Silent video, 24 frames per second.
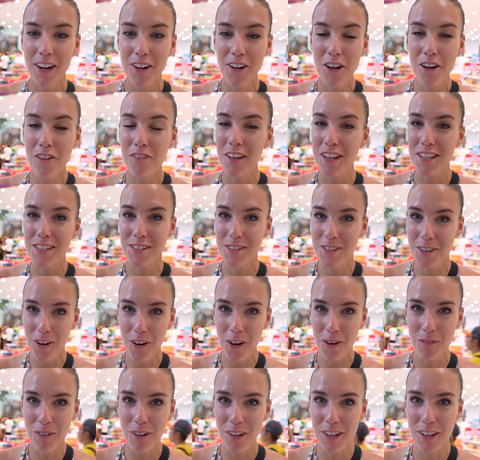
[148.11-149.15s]
don't know if that's
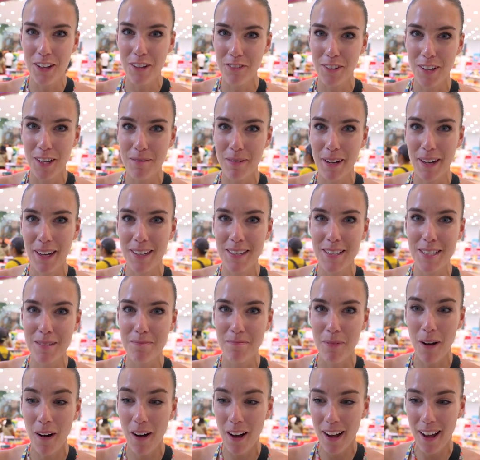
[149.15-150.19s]
normal in the Philippines,
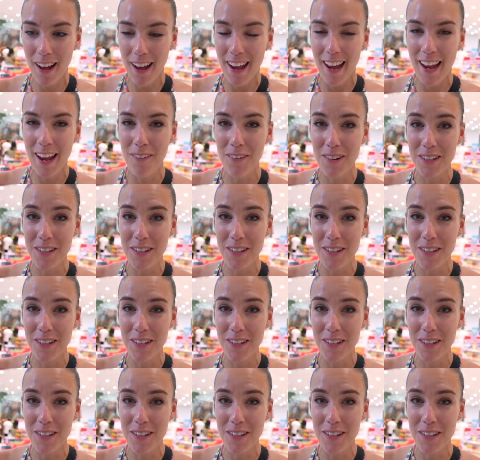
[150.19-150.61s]
but it